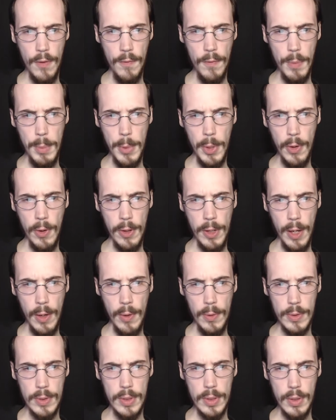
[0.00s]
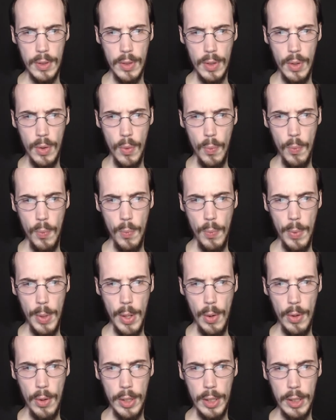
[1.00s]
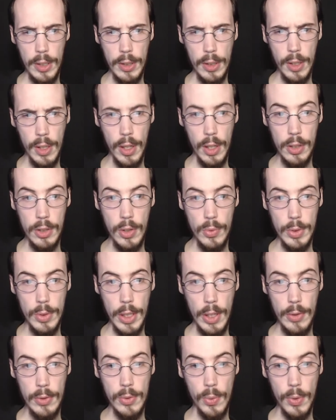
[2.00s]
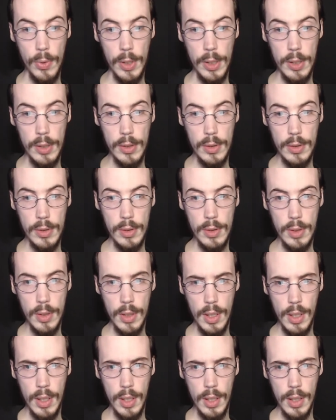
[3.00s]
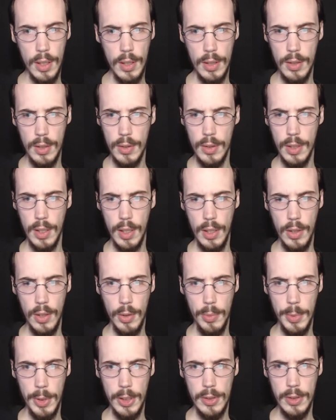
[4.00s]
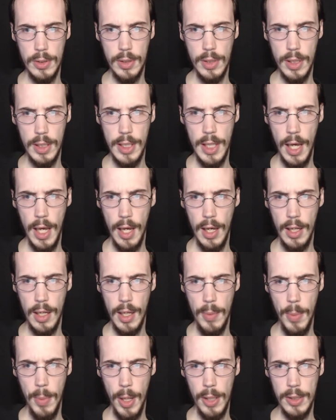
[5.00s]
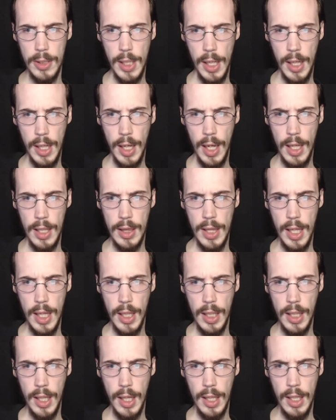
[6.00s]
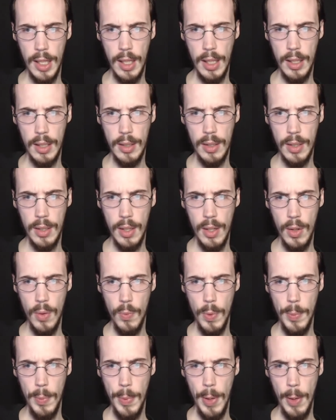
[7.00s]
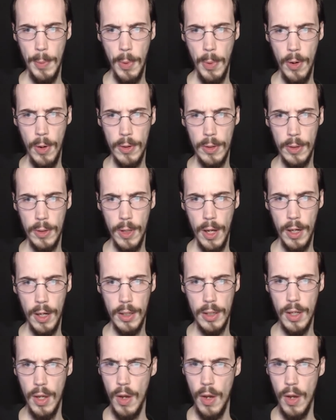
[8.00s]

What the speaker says: From here on out, we are in unknown territory. Okay, Hermit. Yeah, about that. I think I can repair part of the log.